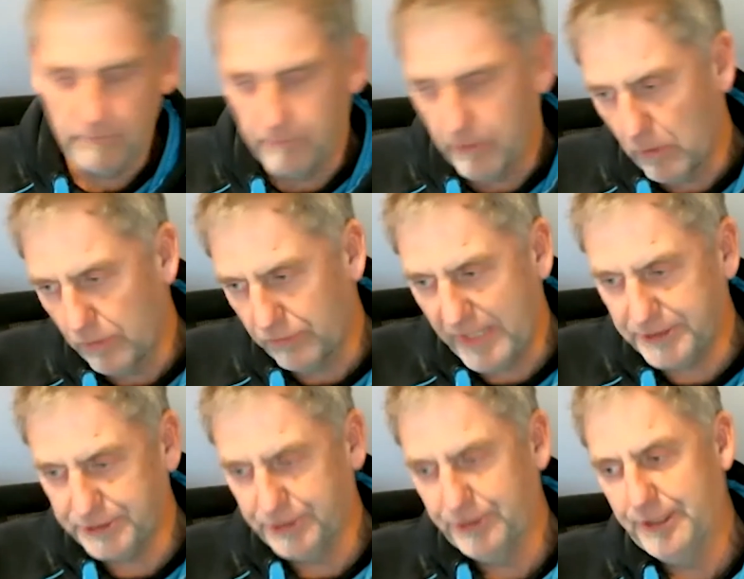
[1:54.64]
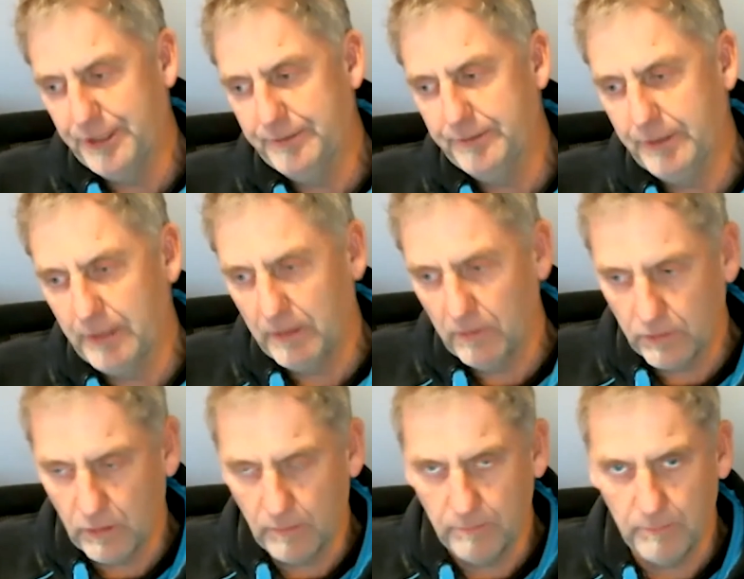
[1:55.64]
realization that,
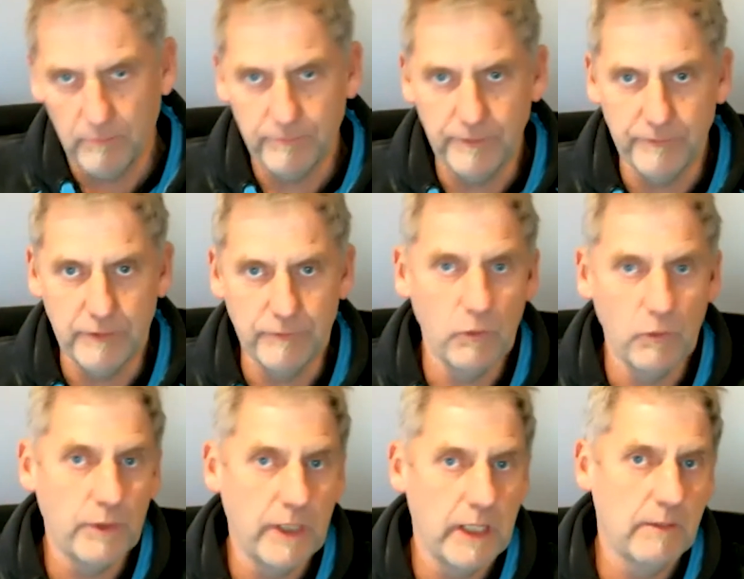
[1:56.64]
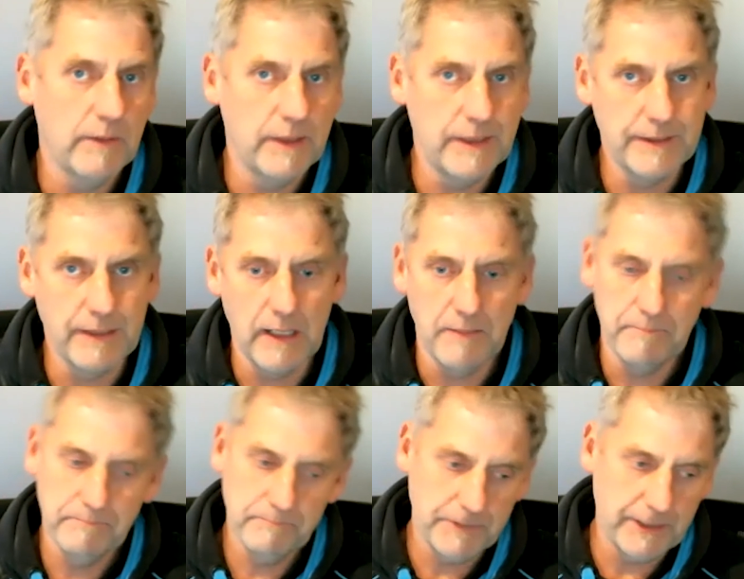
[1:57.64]
I'm 54 now, and
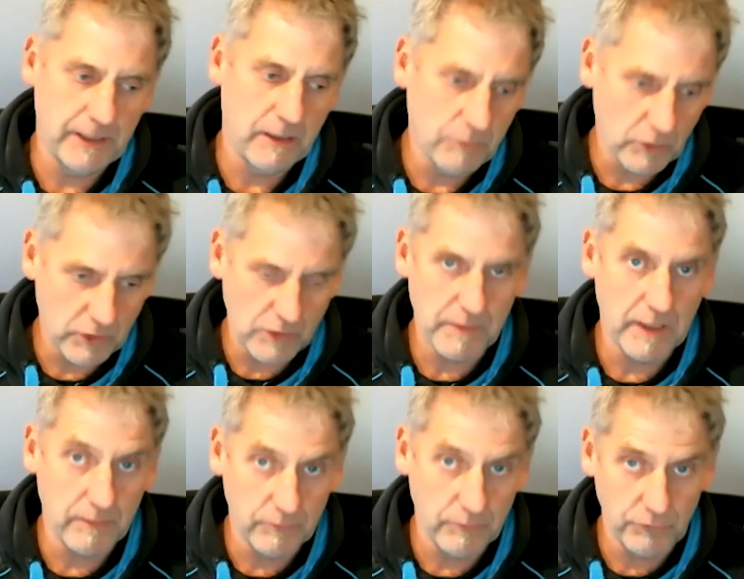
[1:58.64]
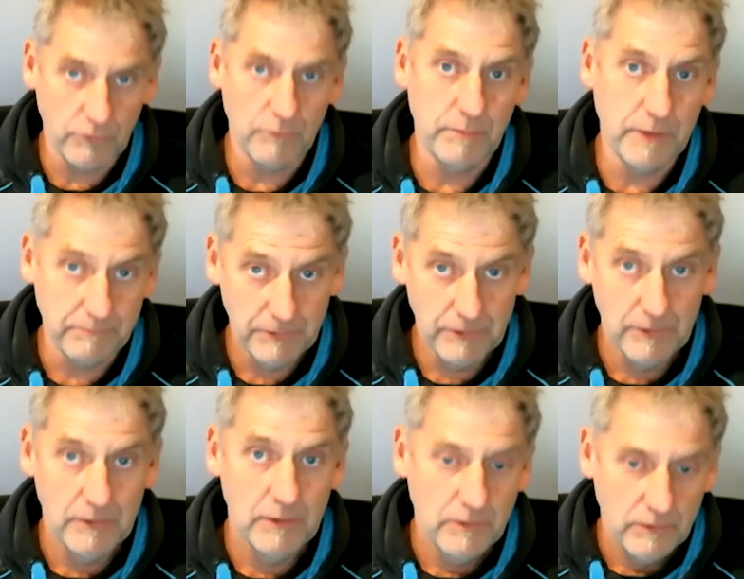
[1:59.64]
I'm not going to be able to sort of be
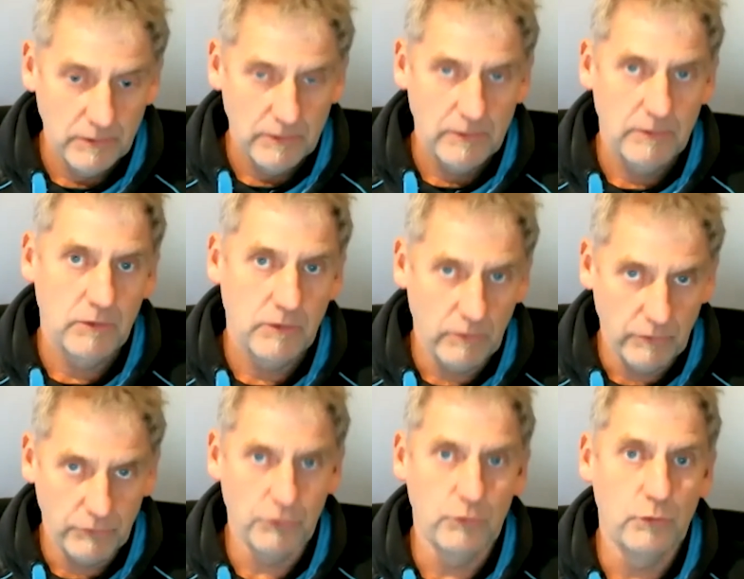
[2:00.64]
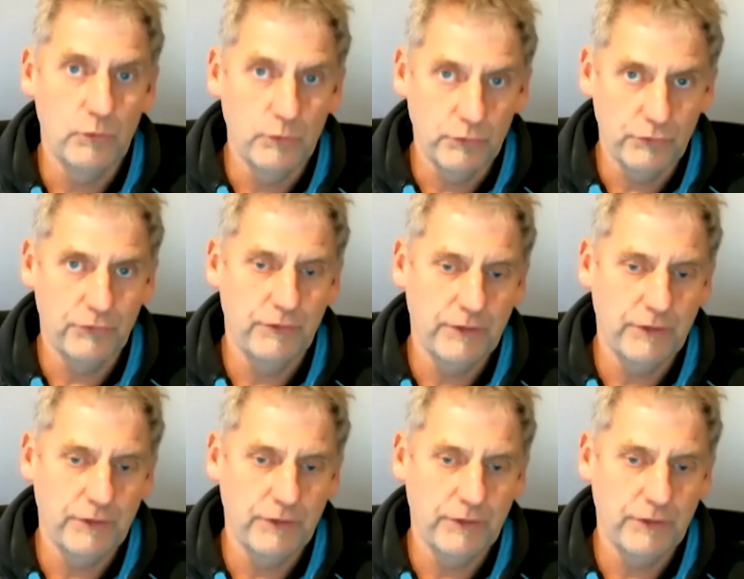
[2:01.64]
on the tools,